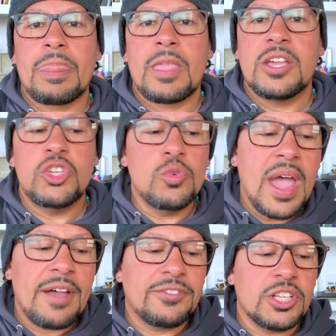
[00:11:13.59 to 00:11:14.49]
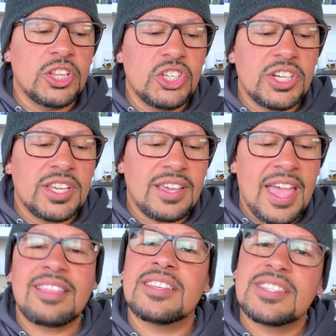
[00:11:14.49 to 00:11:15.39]
You have to look
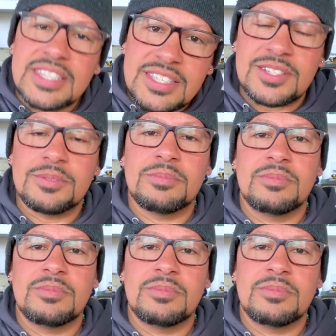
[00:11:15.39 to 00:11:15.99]
at the system